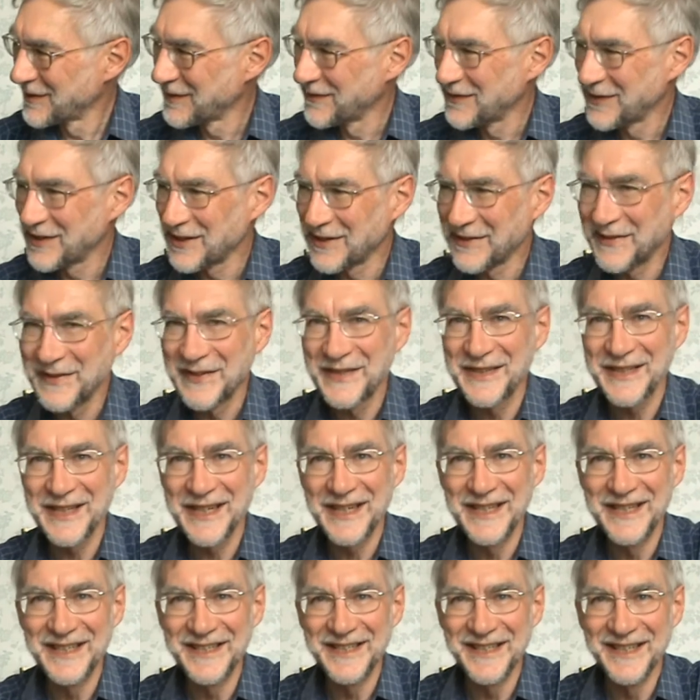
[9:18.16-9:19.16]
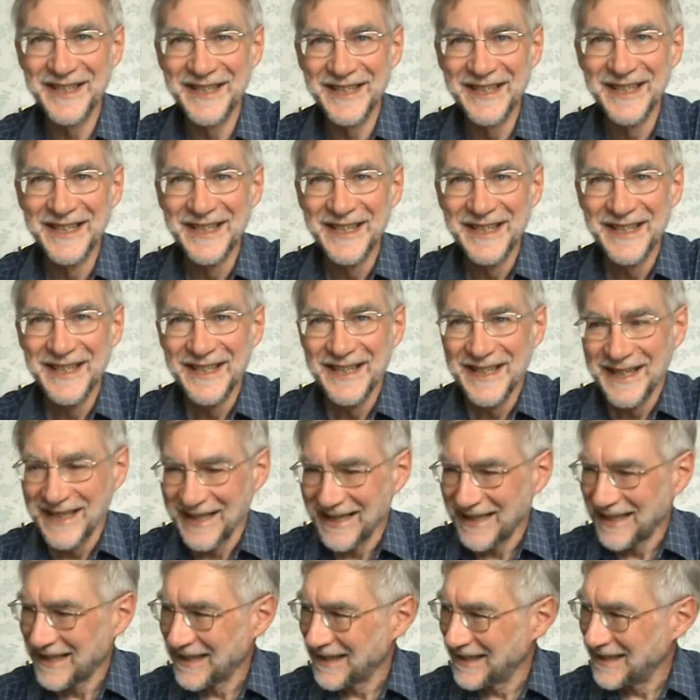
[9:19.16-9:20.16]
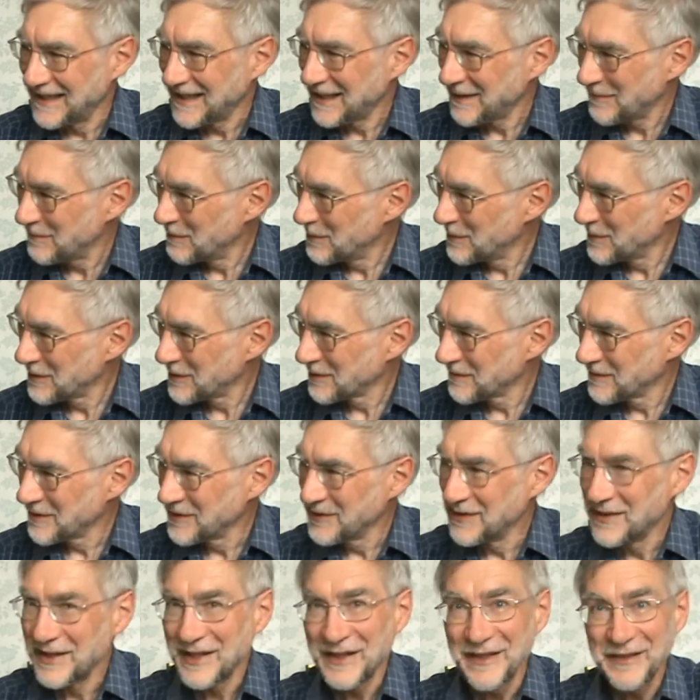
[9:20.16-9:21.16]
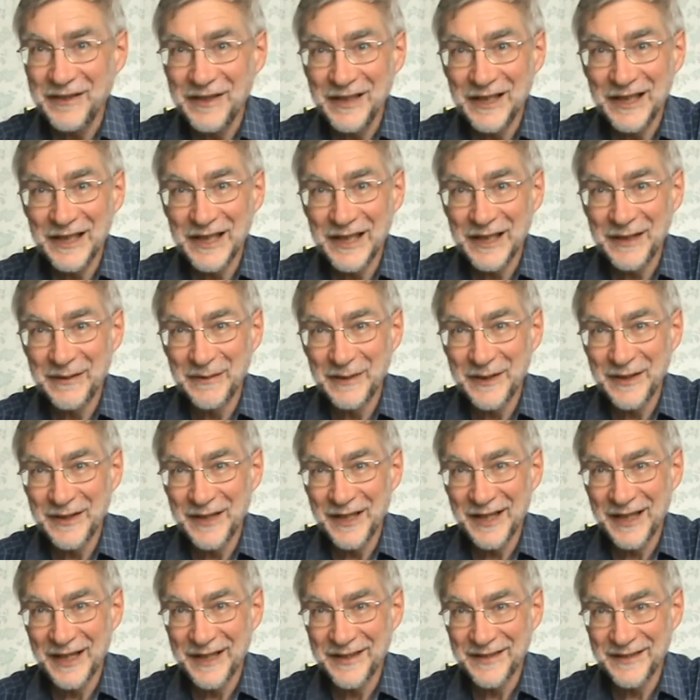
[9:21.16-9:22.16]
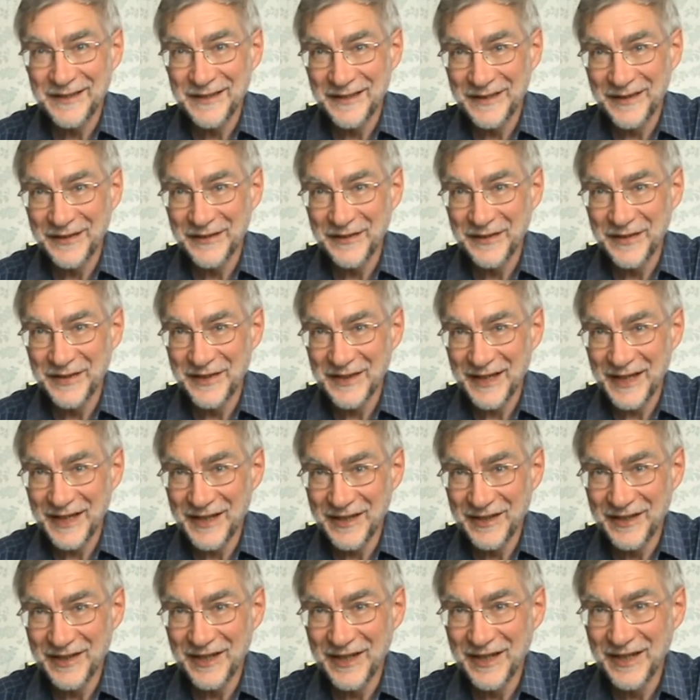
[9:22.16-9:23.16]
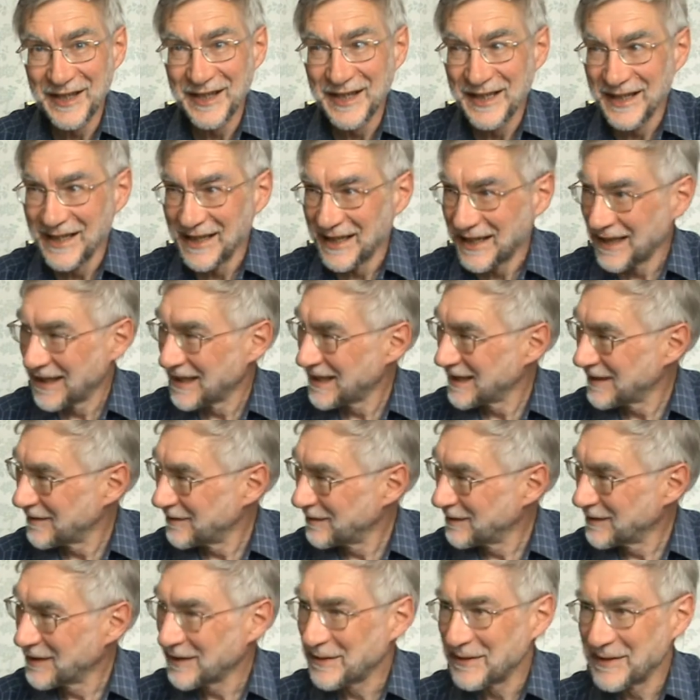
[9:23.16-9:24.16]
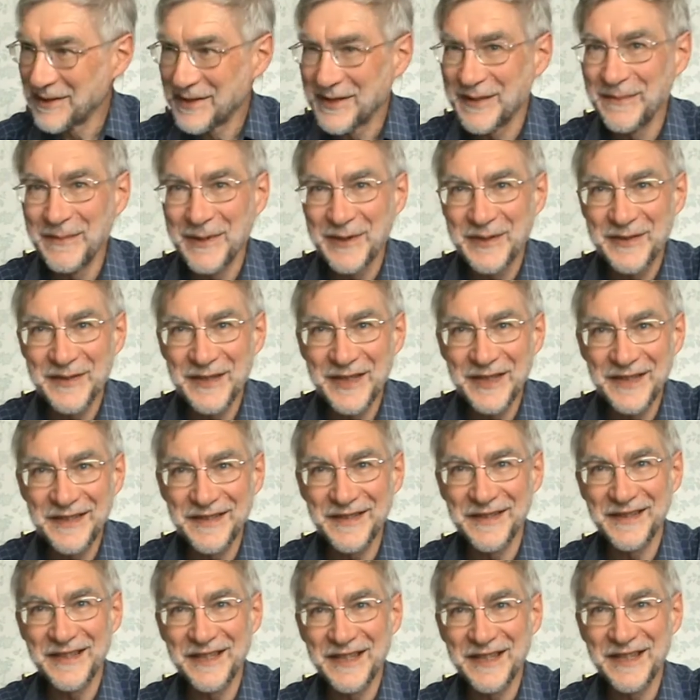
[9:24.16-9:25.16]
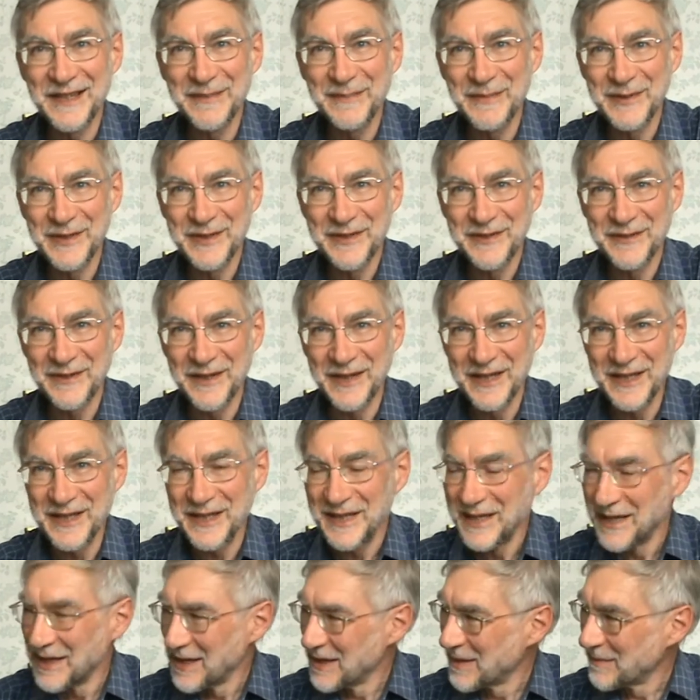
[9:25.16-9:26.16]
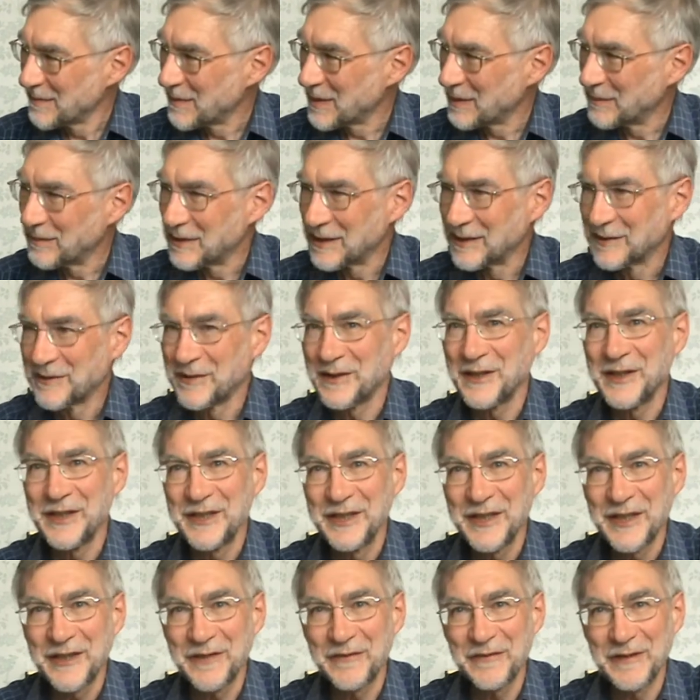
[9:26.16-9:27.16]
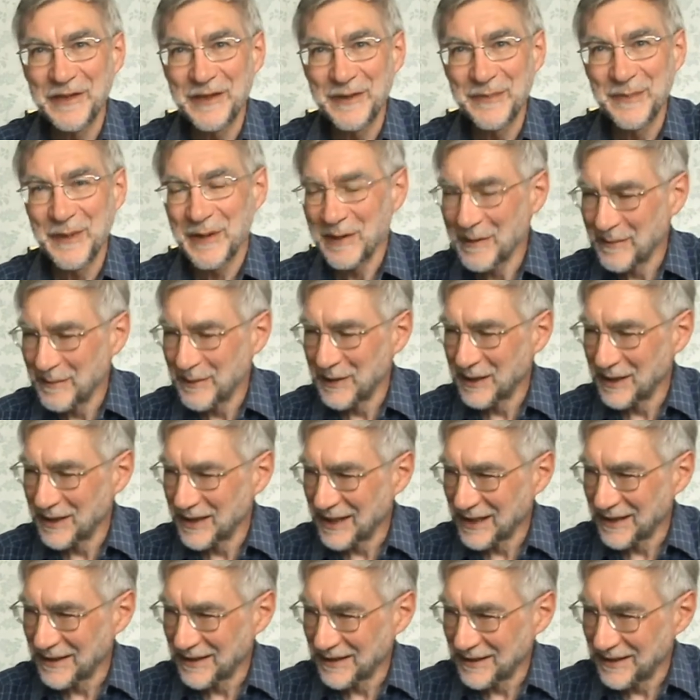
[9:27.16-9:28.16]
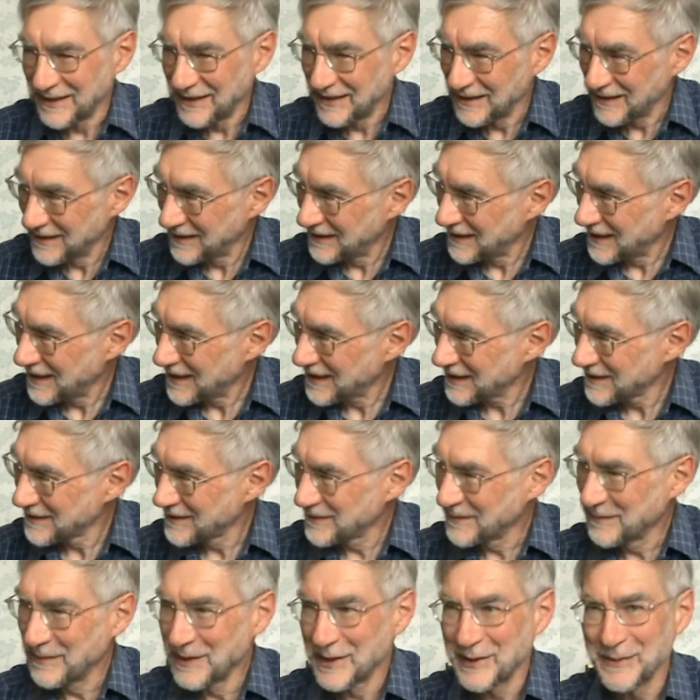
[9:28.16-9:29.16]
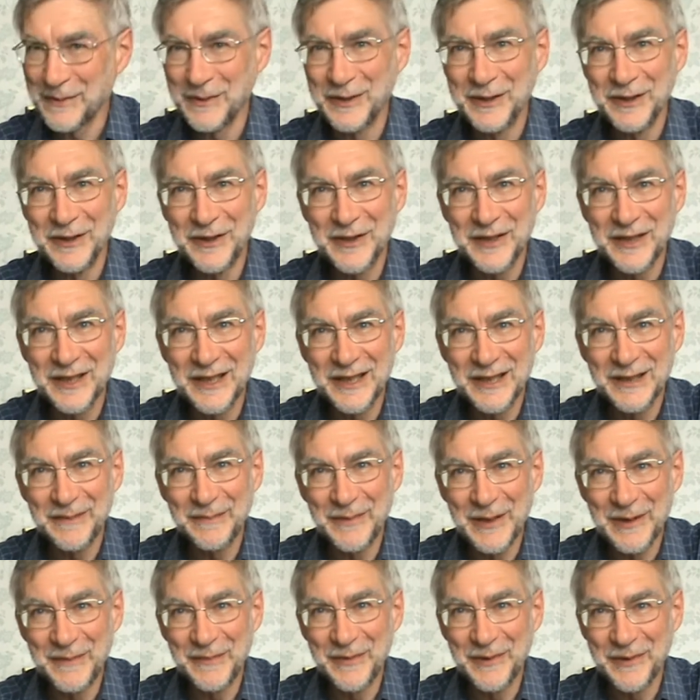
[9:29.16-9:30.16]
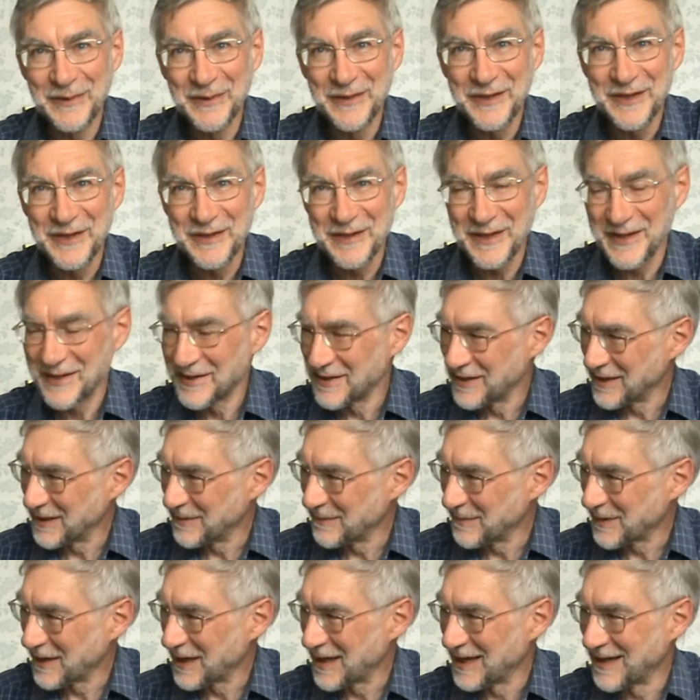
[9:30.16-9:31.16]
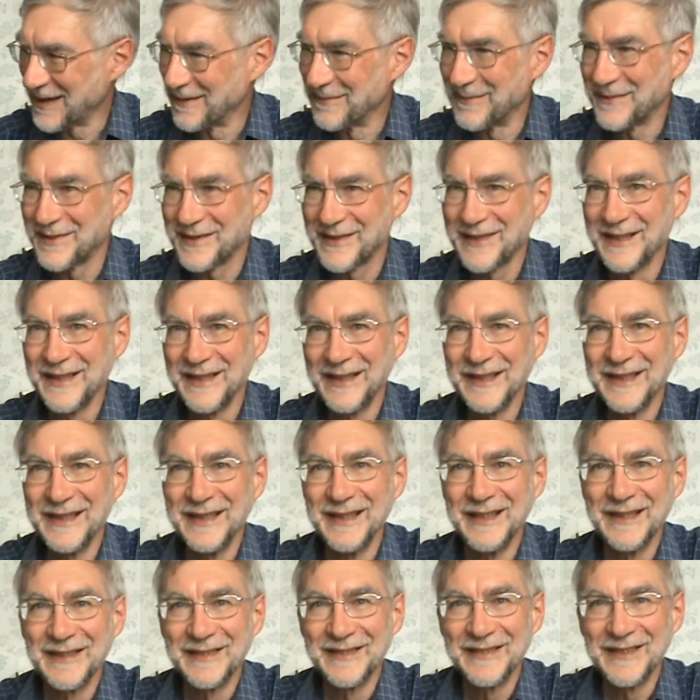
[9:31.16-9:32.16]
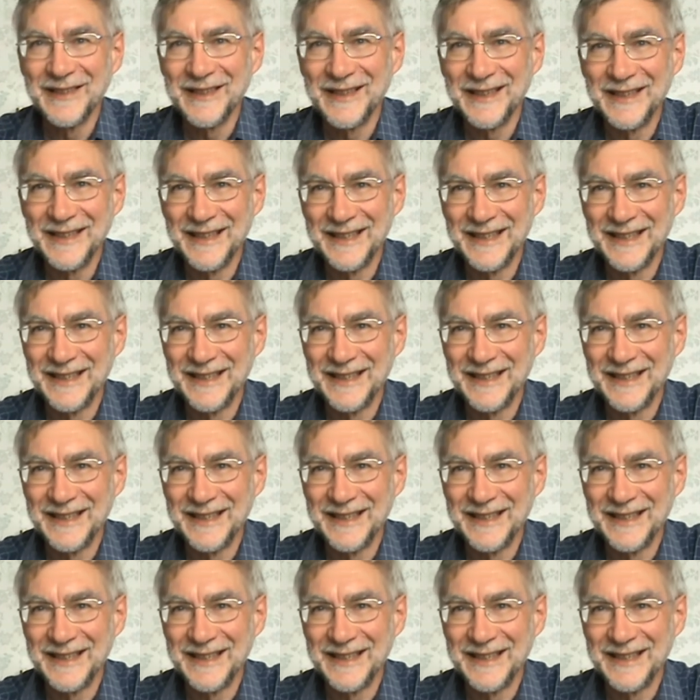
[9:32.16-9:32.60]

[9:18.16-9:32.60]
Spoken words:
of surface tension. Now, water isn't the only liquid that has surface tension, although it's the most easy to demonstrate. But we'll try another experiment next, which will look a little bit more interesting, perhaps. Right,